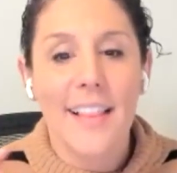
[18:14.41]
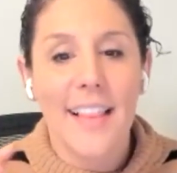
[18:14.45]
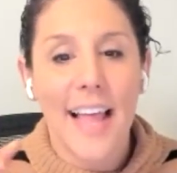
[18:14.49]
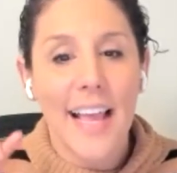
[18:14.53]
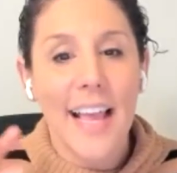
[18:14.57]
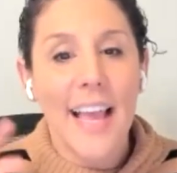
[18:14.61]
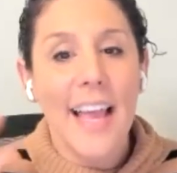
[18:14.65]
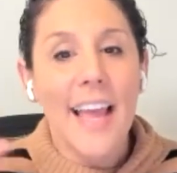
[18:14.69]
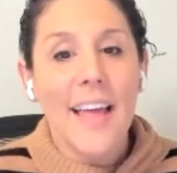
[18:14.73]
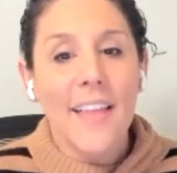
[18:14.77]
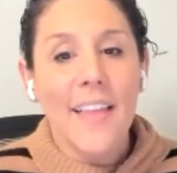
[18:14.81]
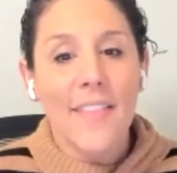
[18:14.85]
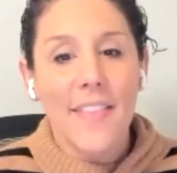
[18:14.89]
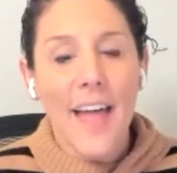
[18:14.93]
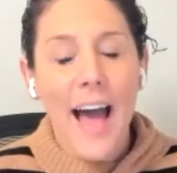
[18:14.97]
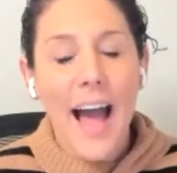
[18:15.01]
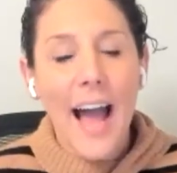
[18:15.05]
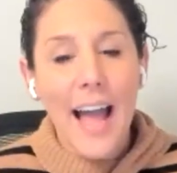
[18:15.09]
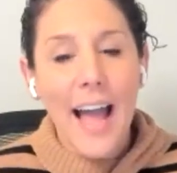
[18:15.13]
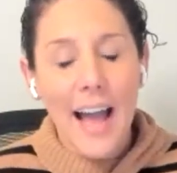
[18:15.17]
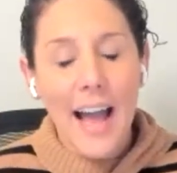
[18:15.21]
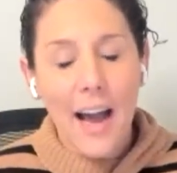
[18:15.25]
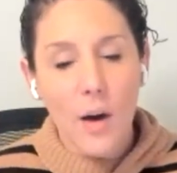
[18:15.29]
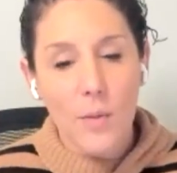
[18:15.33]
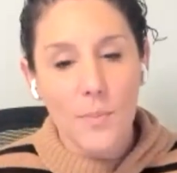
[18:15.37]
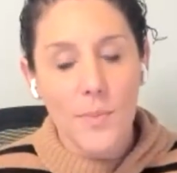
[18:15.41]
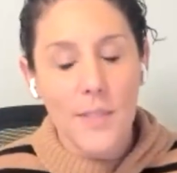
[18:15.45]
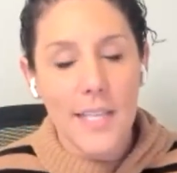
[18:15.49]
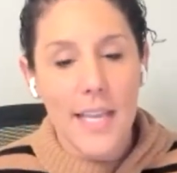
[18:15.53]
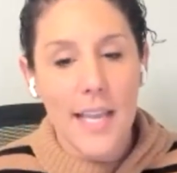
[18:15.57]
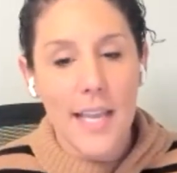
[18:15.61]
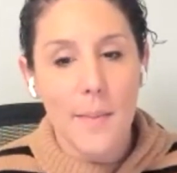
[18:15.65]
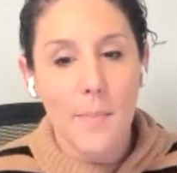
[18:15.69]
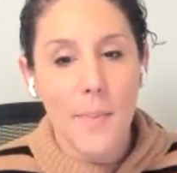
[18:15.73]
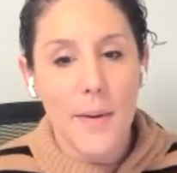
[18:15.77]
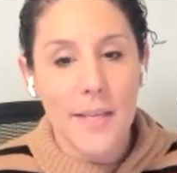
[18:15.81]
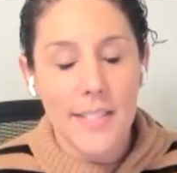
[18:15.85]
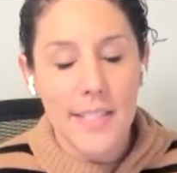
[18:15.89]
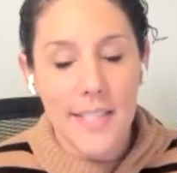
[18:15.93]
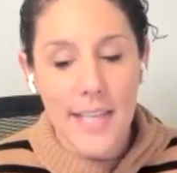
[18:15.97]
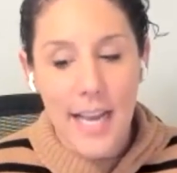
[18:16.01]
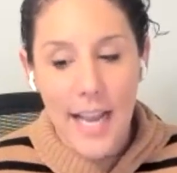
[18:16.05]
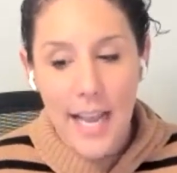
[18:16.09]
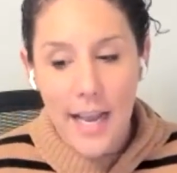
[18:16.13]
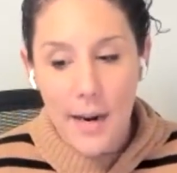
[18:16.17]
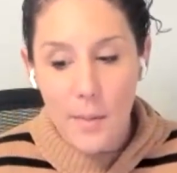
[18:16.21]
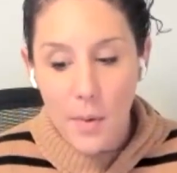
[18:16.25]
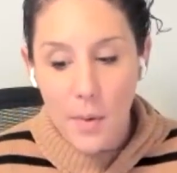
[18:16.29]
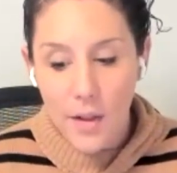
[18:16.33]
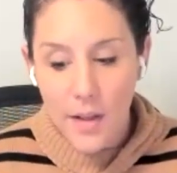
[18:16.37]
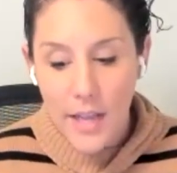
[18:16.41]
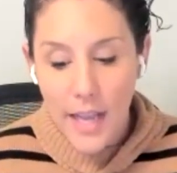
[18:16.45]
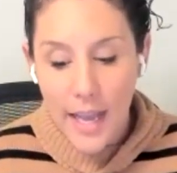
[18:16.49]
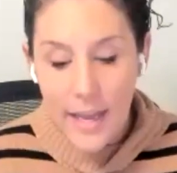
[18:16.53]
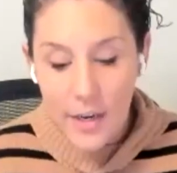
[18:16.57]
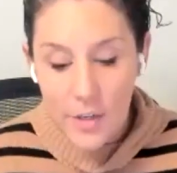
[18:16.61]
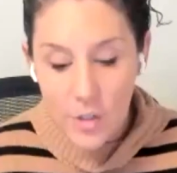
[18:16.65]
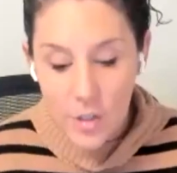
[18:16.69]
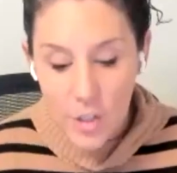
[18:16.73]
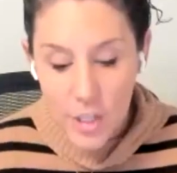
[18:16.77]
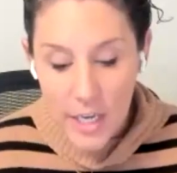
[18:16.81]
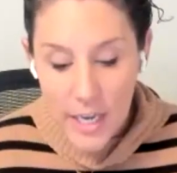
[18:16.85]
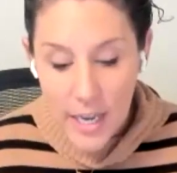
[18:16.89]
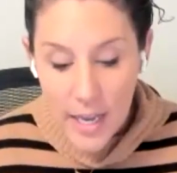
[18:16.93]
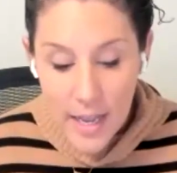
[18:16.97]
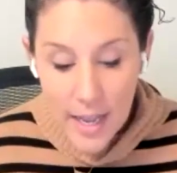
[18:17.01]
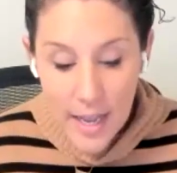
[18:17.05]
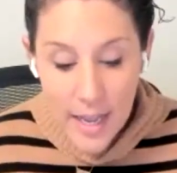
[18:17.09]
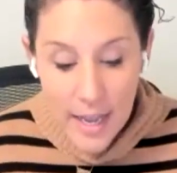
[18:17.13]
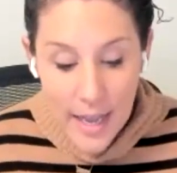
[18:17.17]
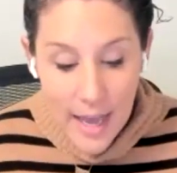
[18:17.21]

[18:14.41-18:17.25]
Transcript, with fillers: Like that helps keep us in anabolic energy.